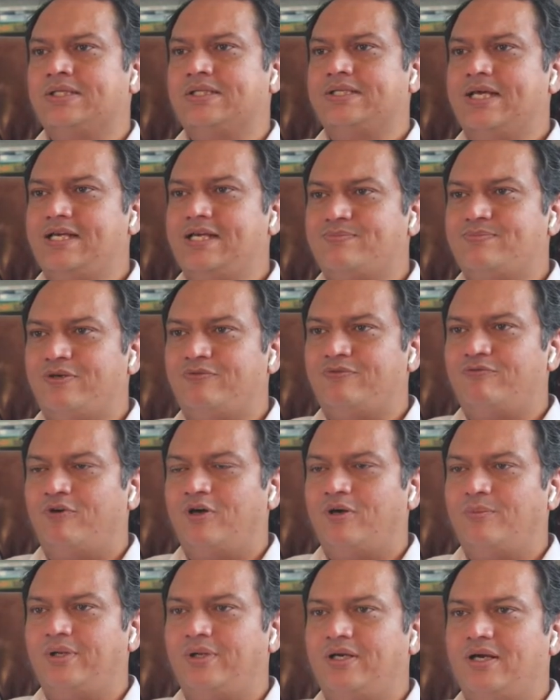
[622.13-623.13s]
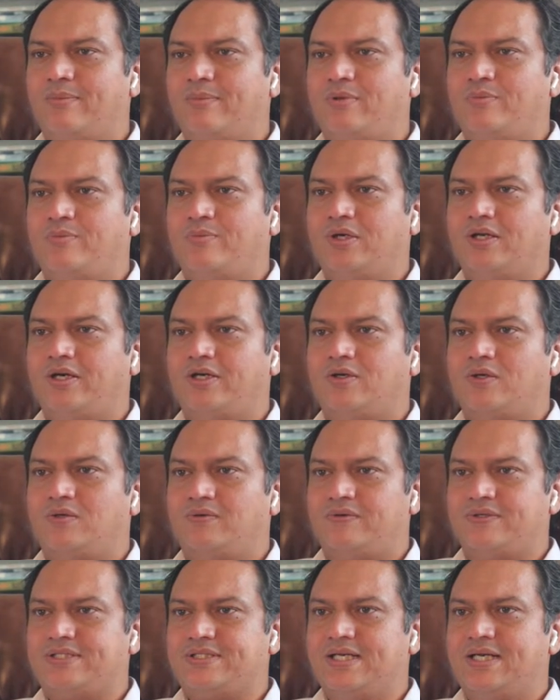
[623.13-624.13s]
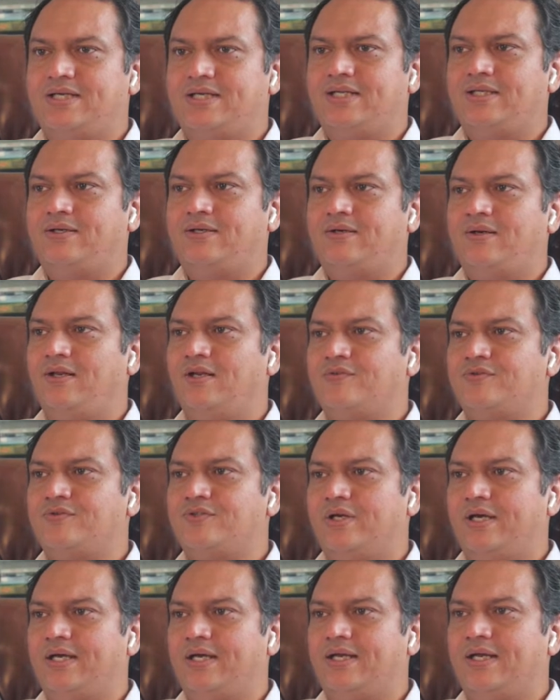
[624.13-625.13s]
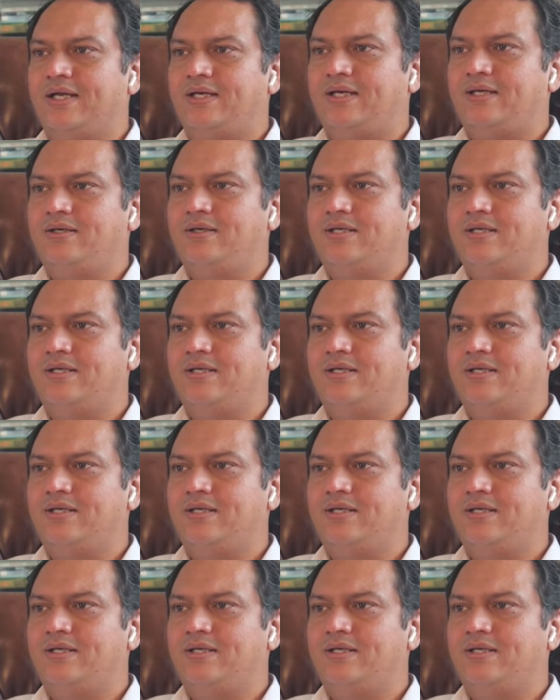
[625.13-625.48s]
Takes metformin, remiprilin, and atorvastatin. Cranial nerves are intact.